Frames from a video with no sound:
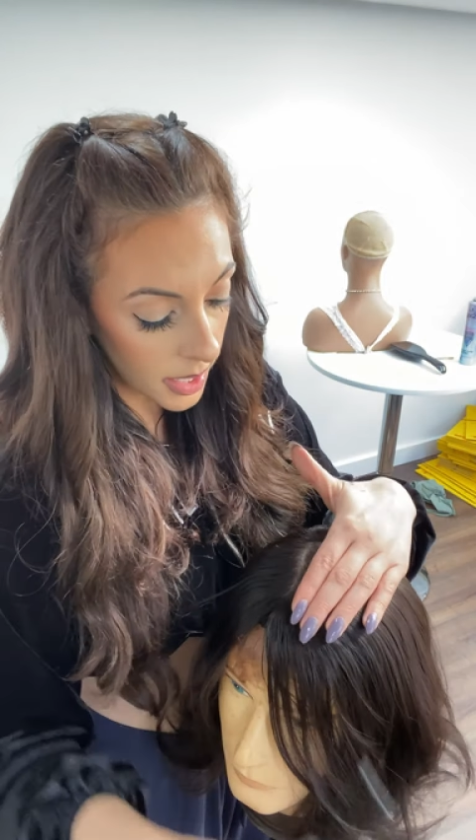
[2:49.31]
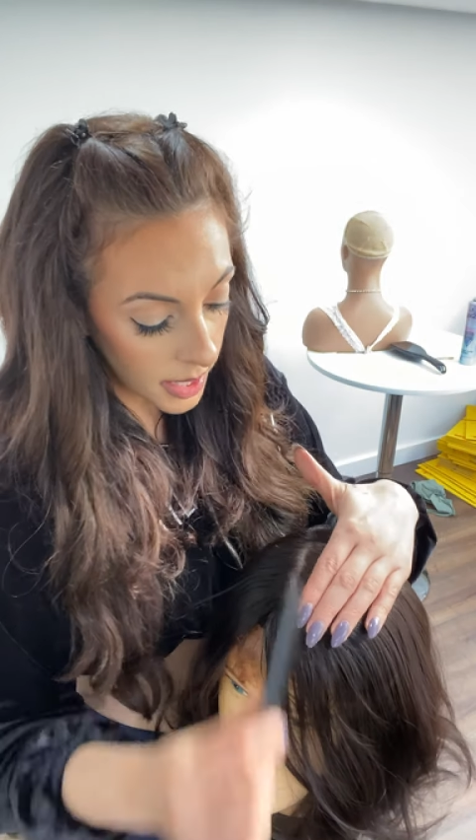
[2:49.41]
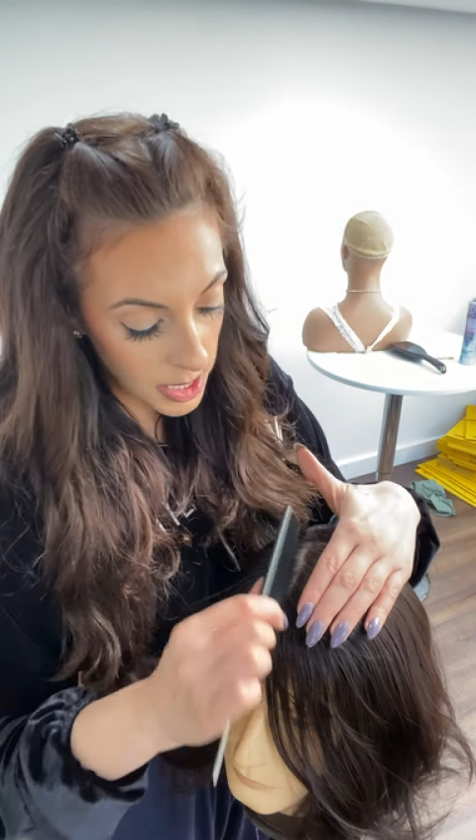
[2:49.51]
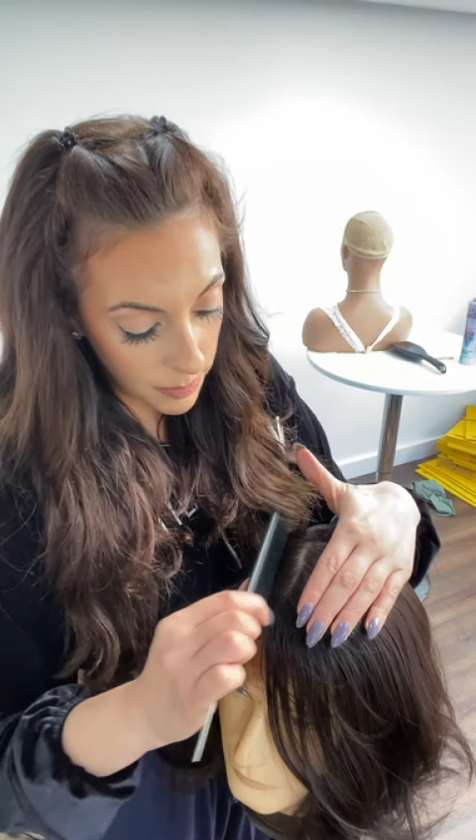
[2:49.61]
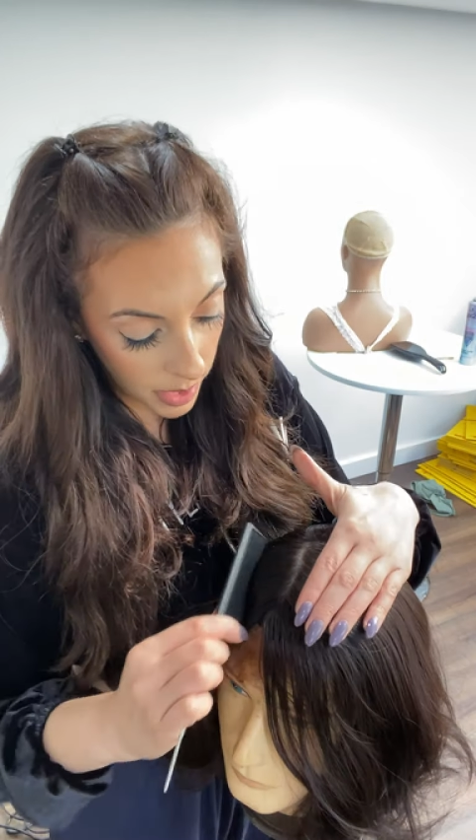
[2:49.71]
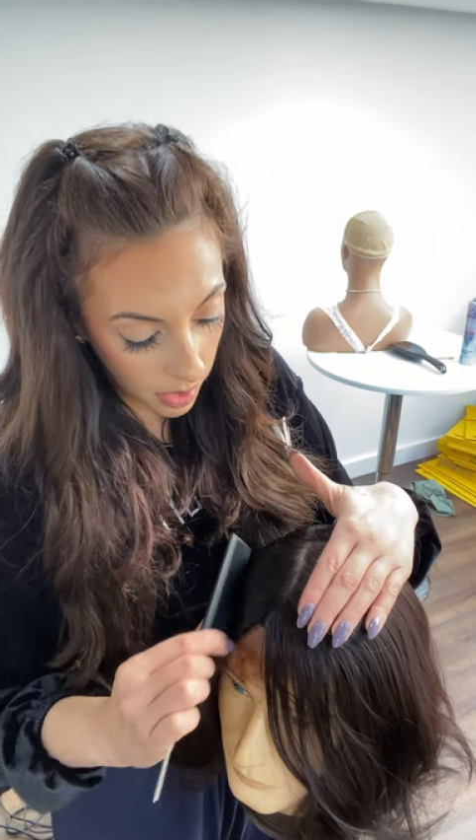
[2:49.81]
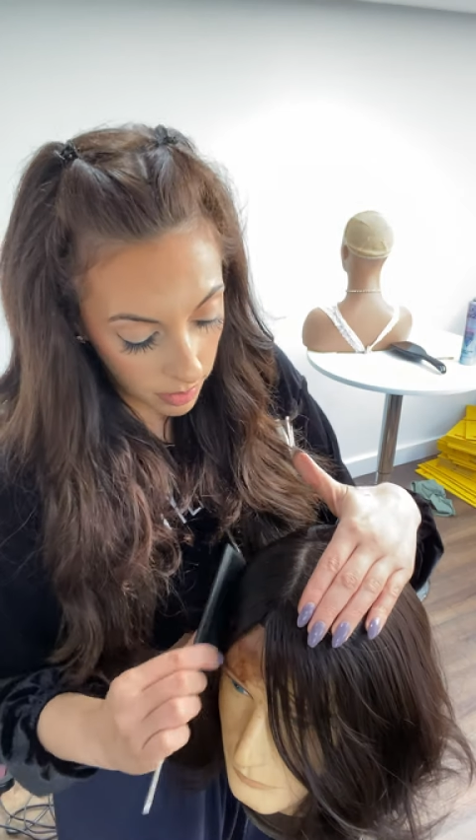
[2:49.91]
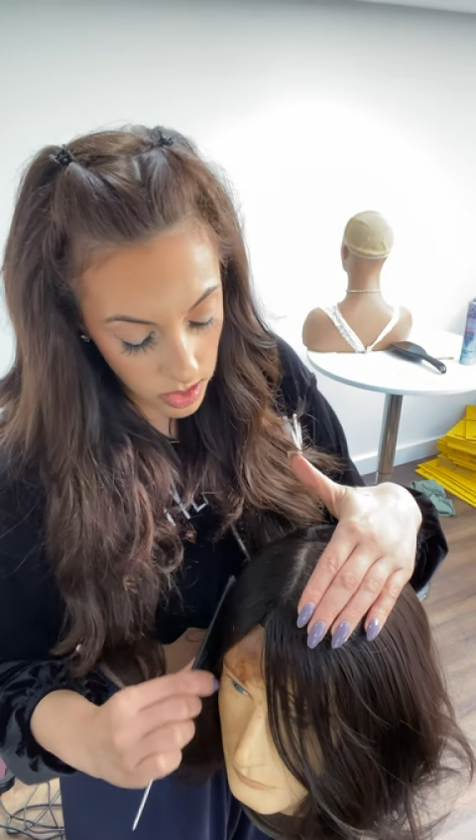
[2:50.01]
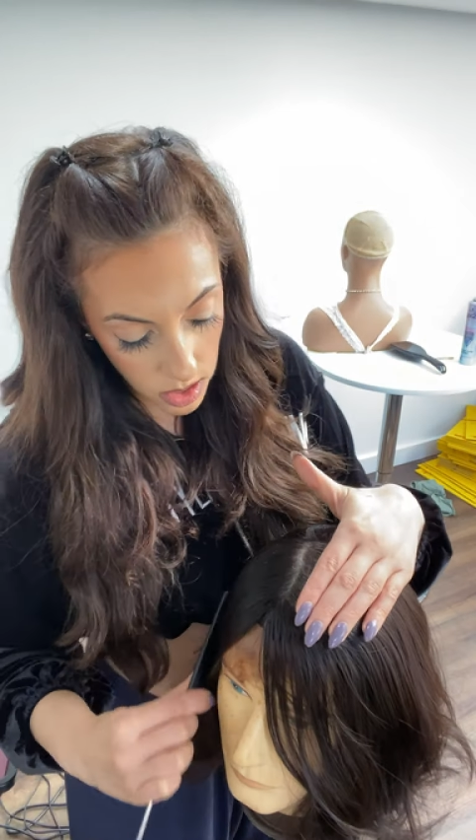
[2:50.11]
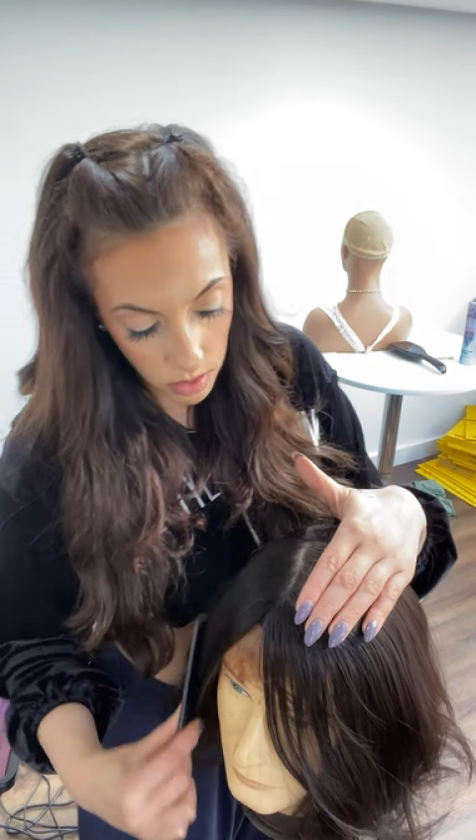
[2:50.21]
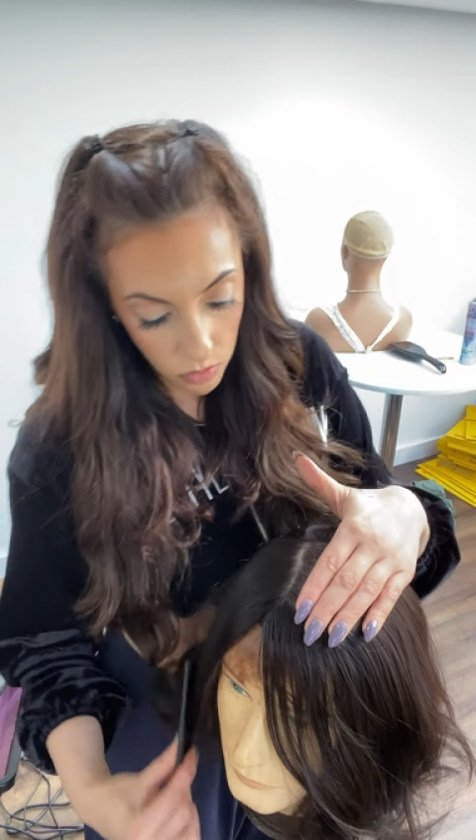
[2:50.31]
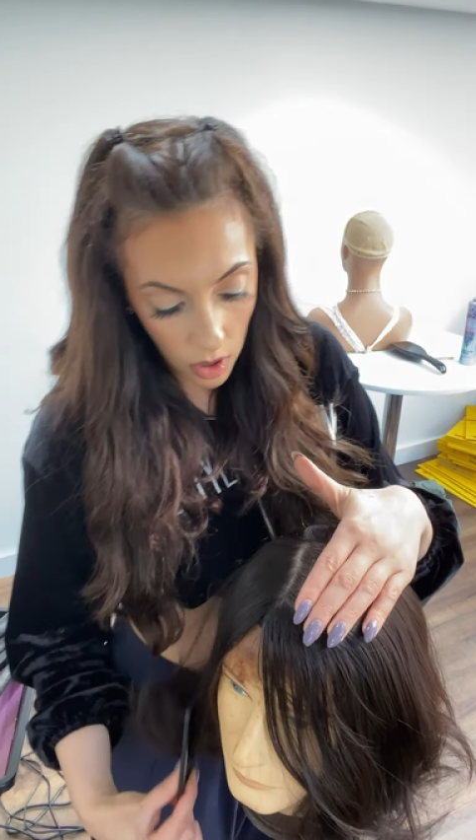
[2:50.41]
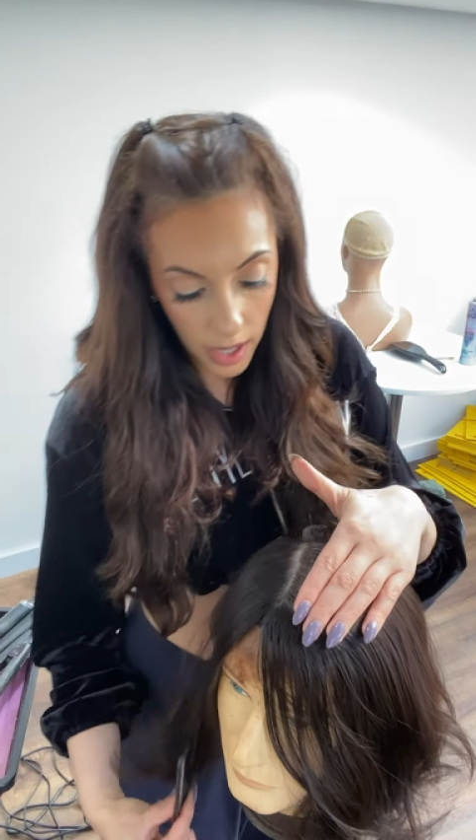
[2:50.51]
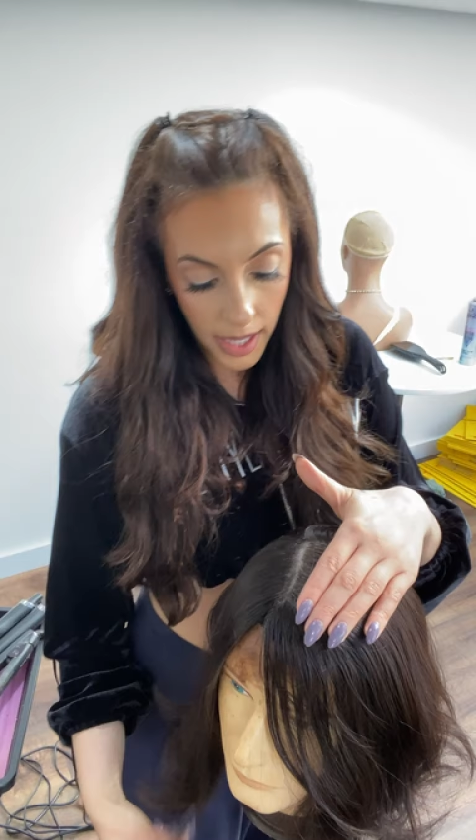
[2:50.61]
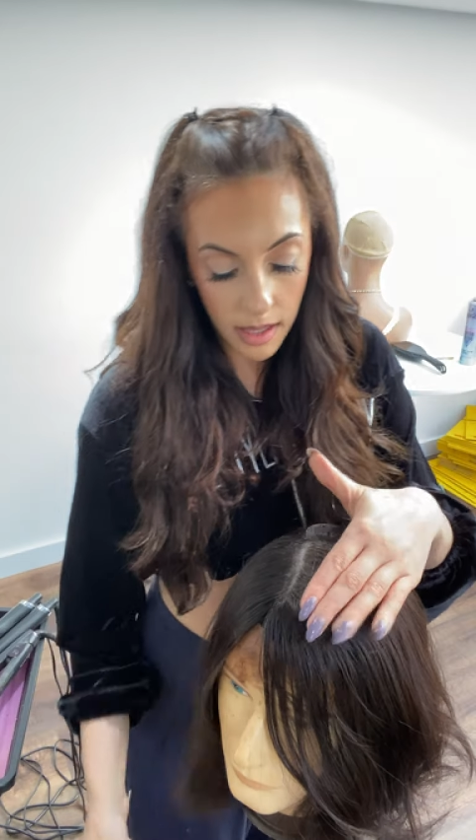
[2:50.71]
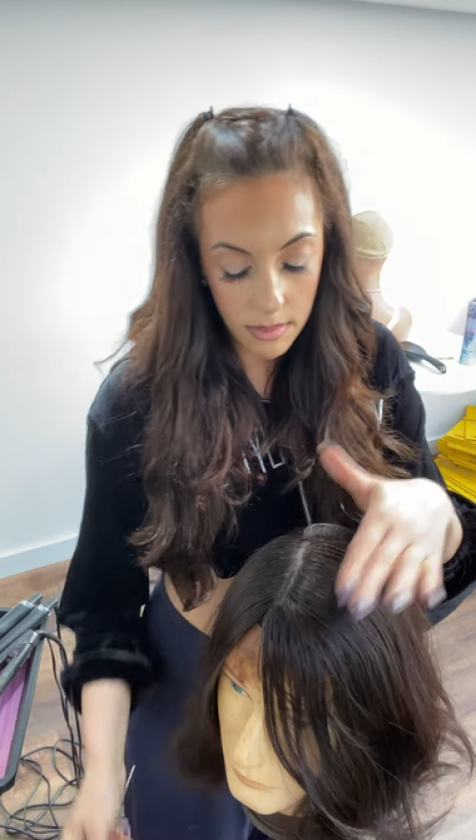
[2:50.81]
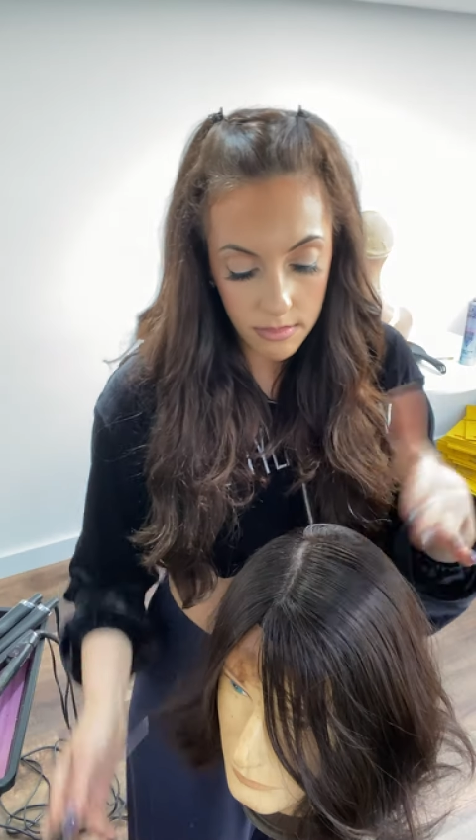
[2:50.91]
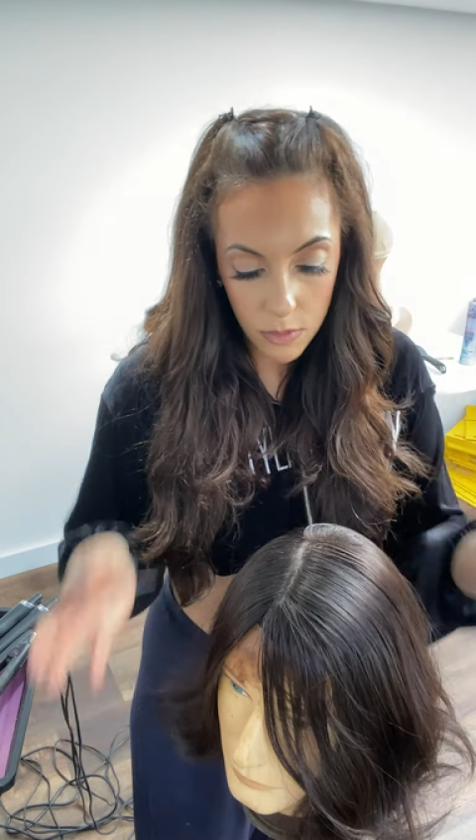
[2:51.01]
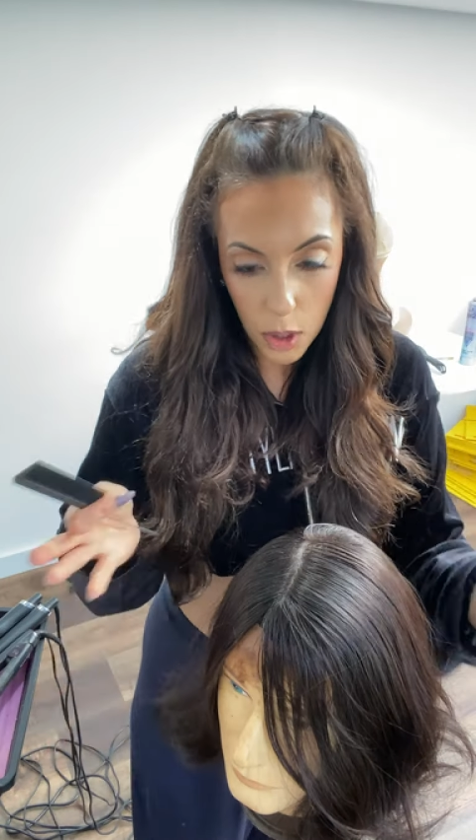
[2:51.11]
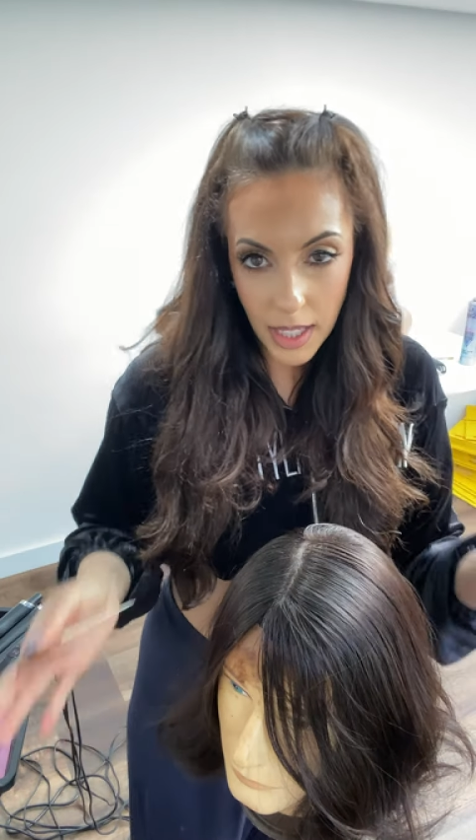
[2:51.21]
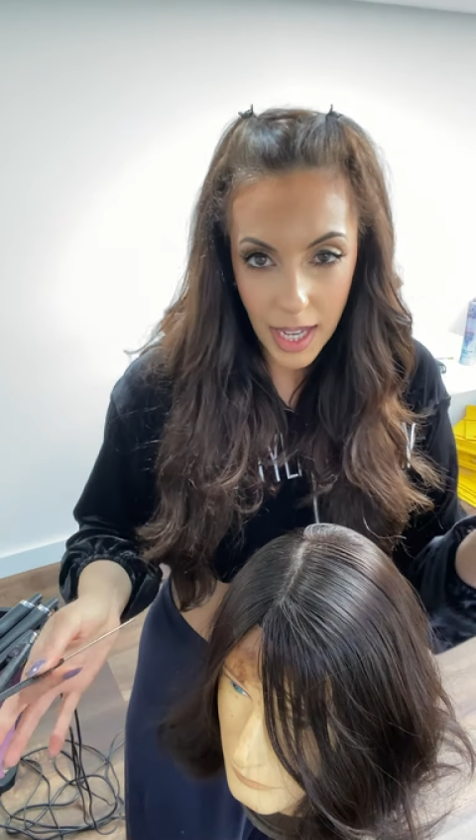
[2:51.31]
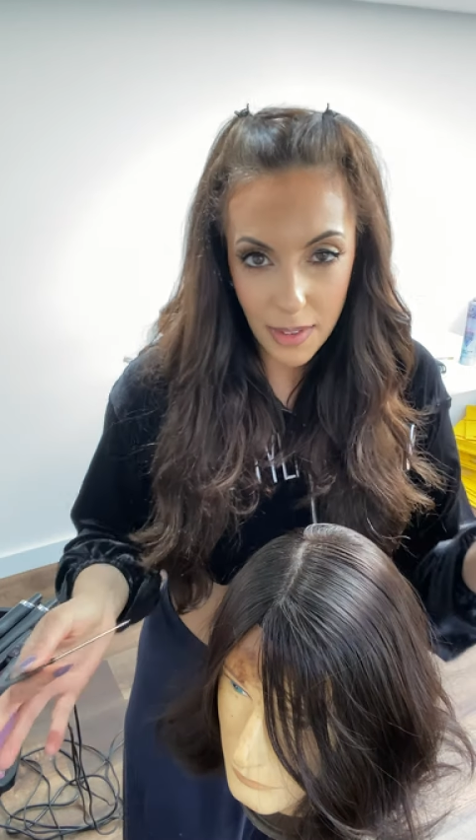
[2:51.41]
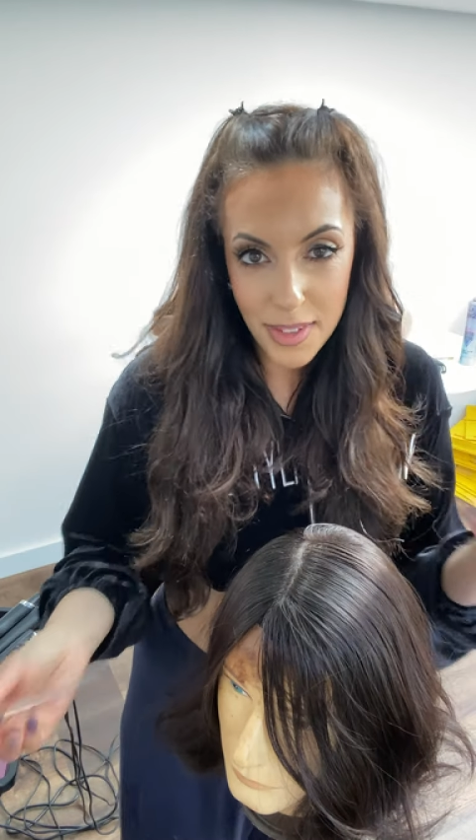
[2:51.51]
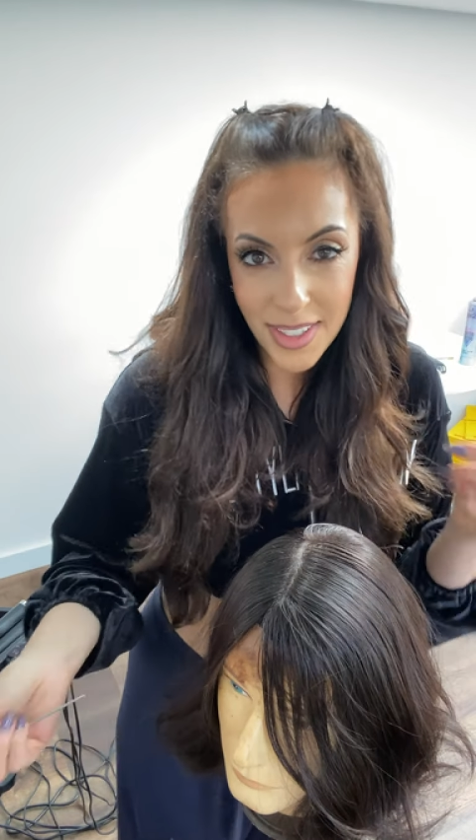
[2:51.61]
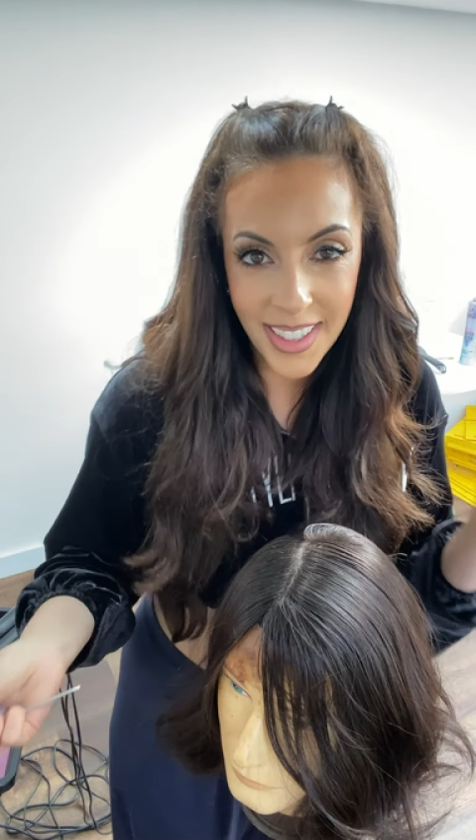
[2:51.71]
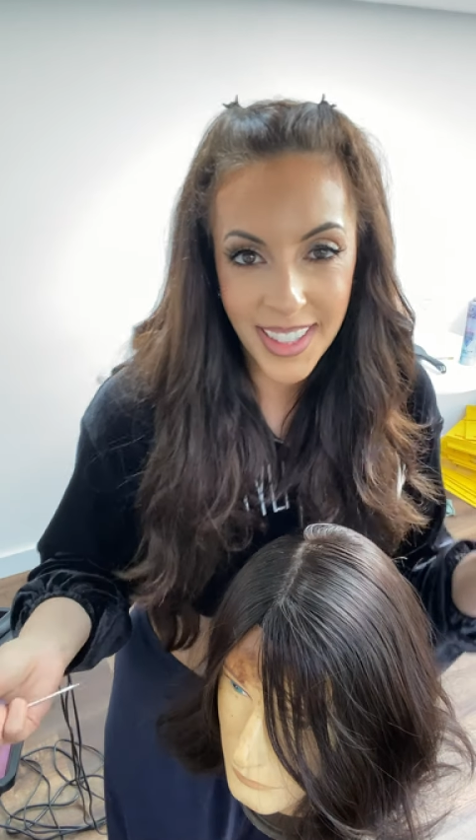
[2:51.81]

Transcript: this bit goes right, left.